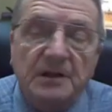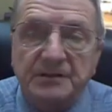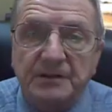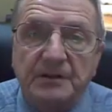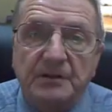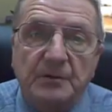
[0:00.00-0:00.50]

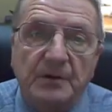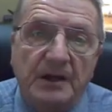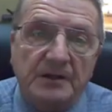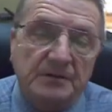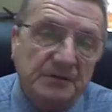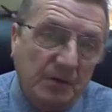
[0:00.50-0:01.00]
It's an
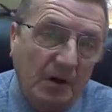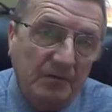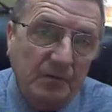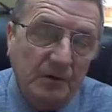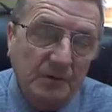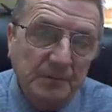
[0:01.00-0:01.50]
interactive
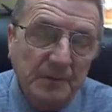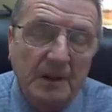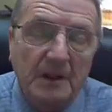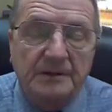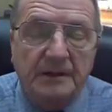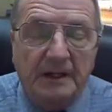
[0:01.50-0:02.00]
software
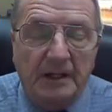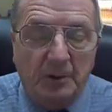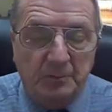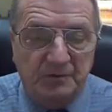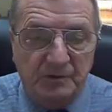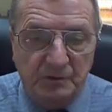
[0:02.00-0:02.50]
that
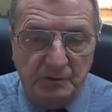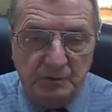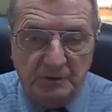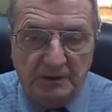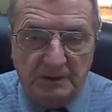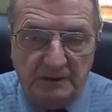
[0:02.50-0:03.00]
helps
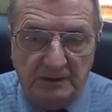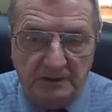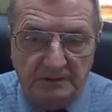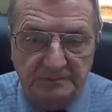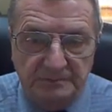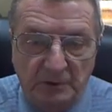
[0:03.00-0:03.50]
you
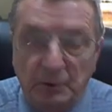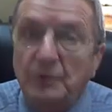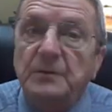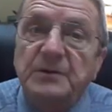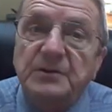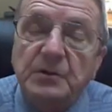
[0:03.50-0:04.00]

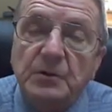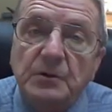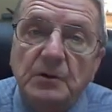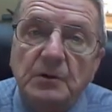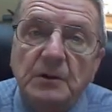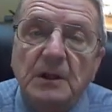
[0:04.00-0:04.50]
learn the
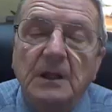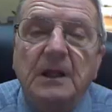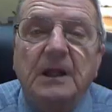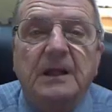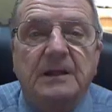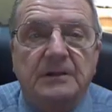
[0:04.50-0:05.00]
material
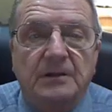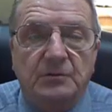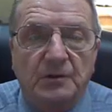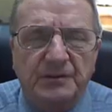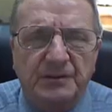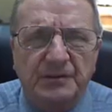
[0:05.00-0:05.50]
and
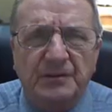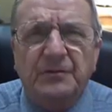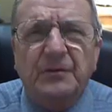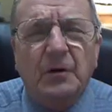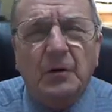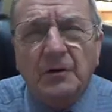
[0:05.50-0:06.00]
addresses
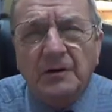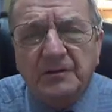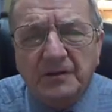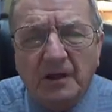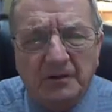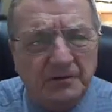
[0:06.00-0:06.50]
different
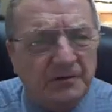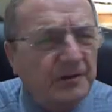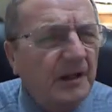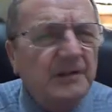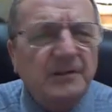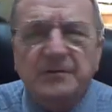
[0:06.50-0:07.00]
learning styles. So
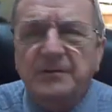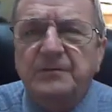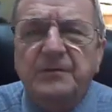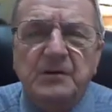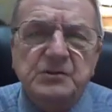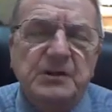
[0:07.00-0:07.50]
there's a lot of
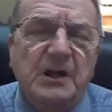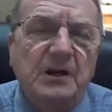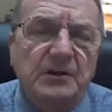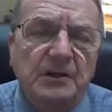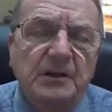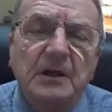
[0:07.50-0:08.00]
different
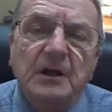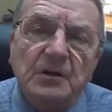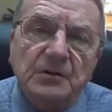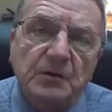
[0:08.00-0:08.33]
functionality.